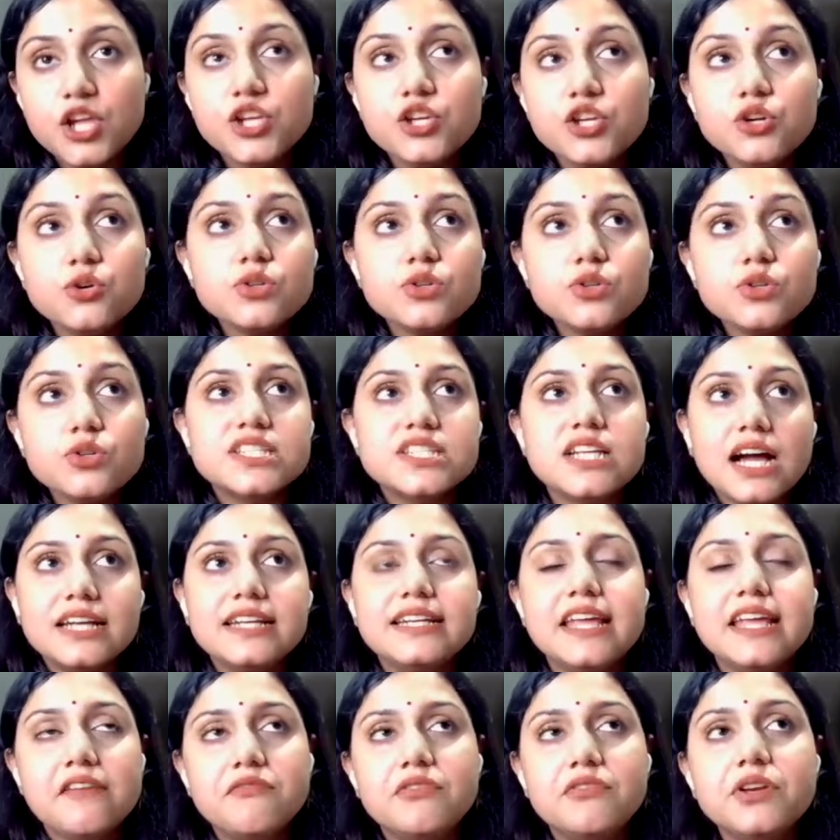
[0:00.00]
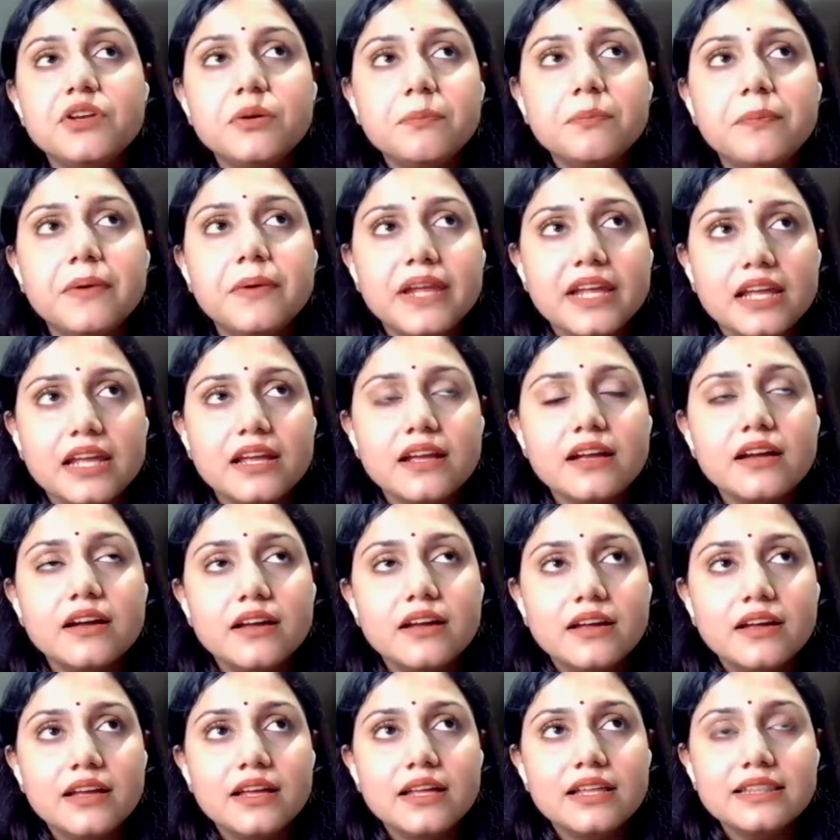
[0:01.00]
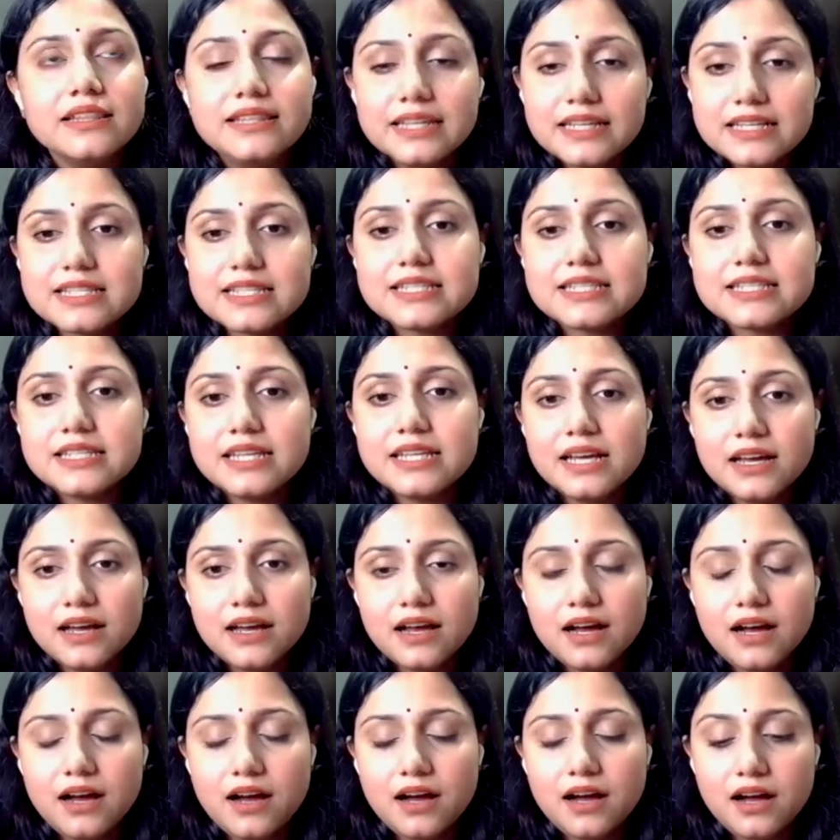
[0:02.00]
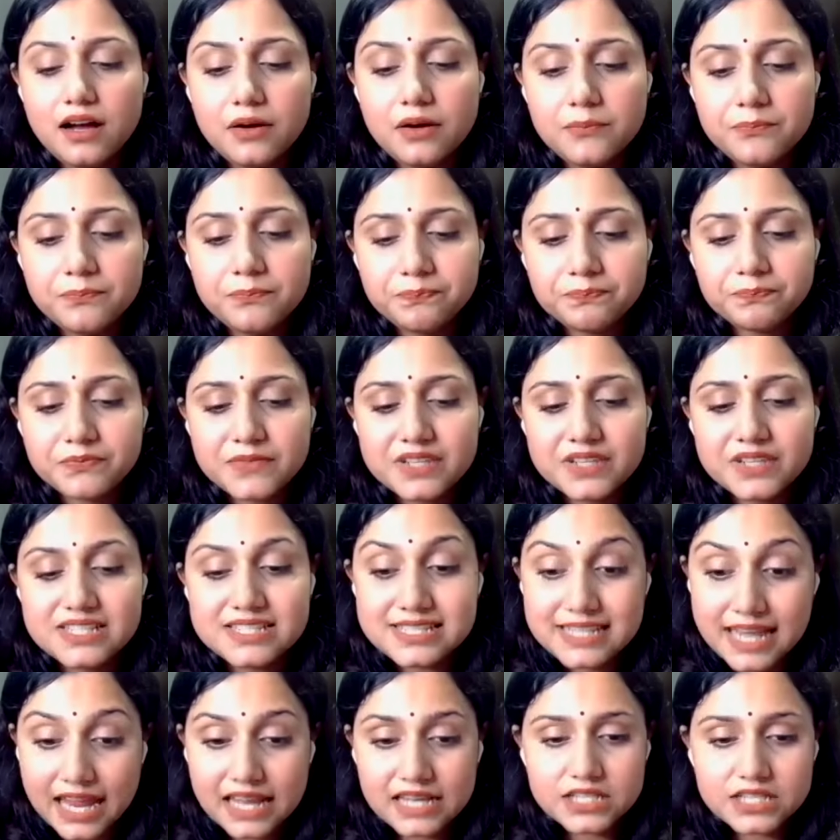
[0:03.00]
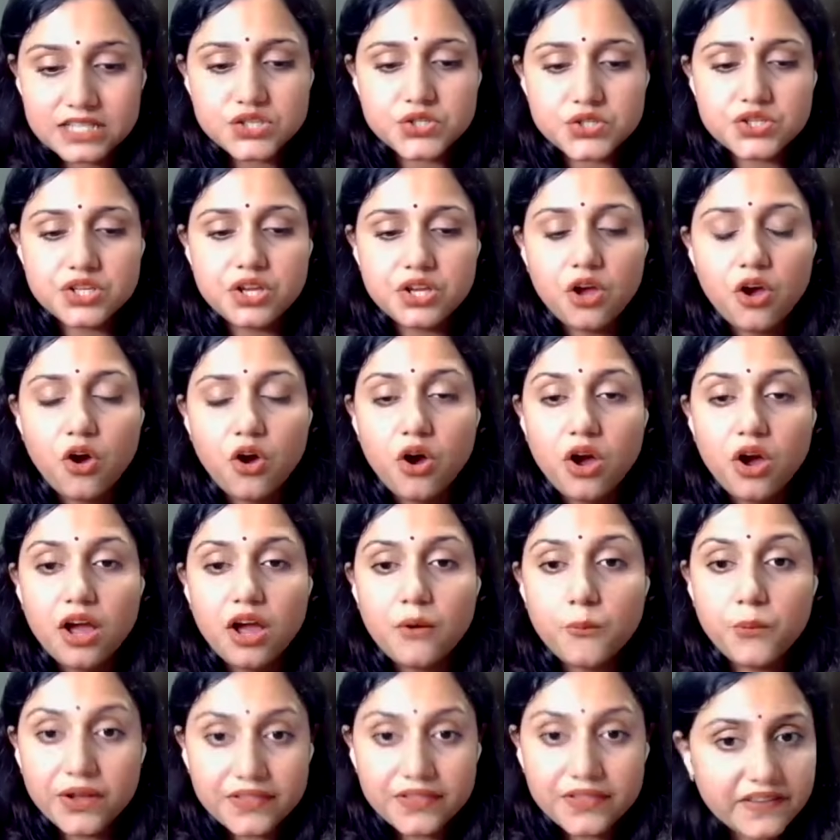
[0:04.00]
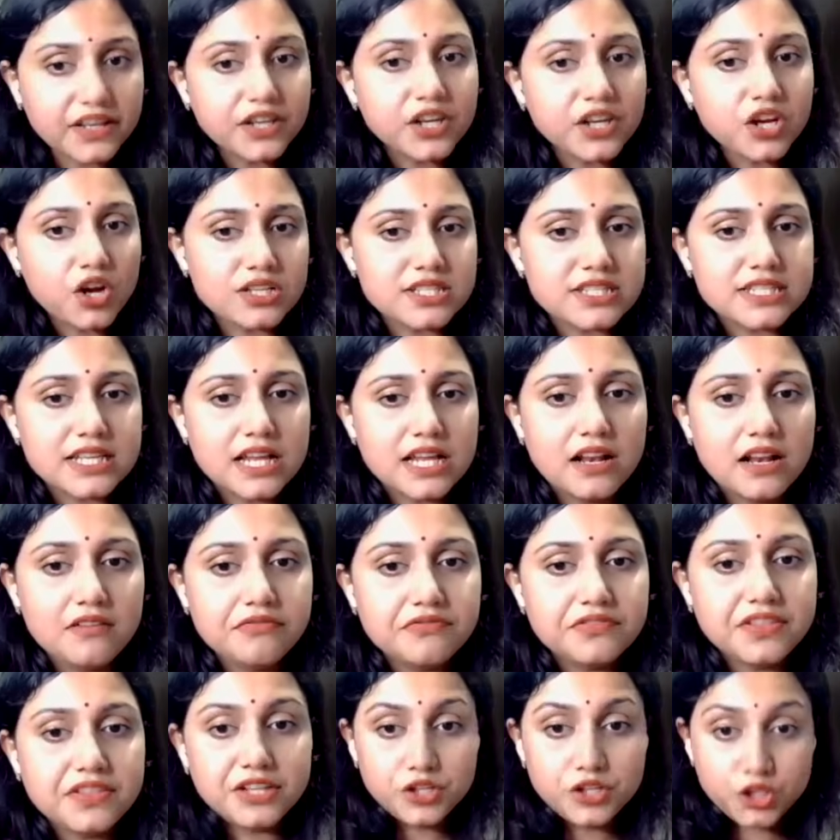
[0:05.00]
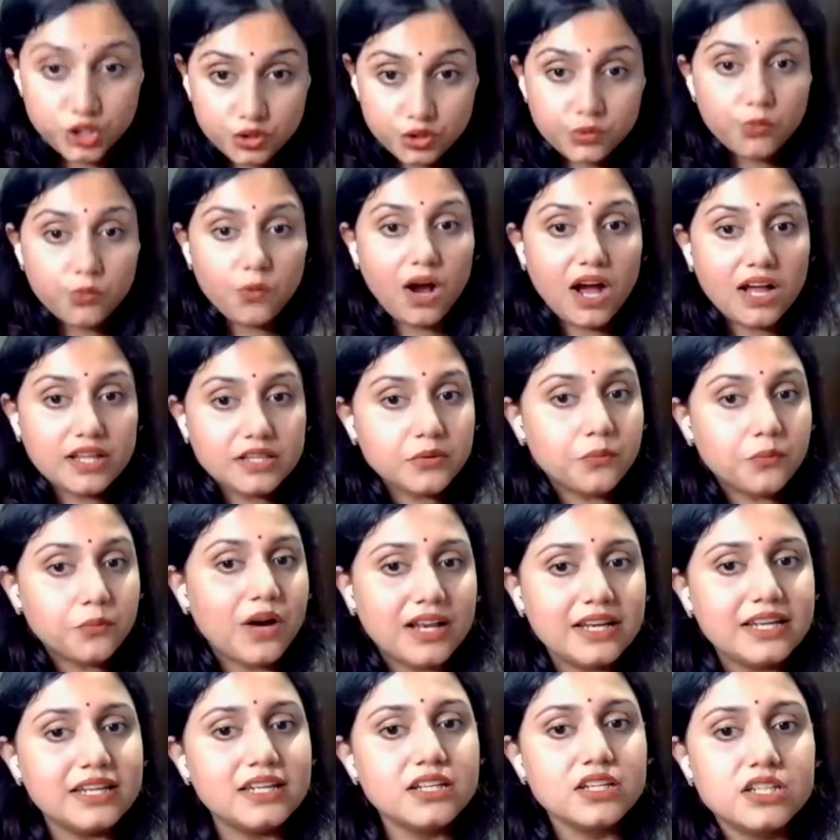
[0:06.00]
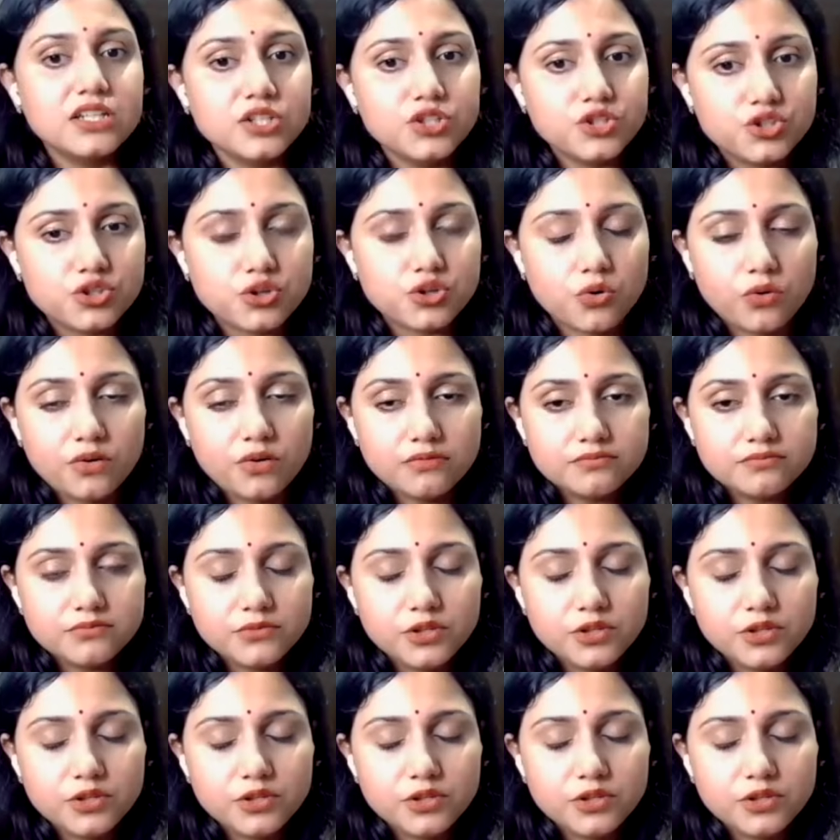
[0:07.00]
you start developing this sense within yourself that you are the one in control.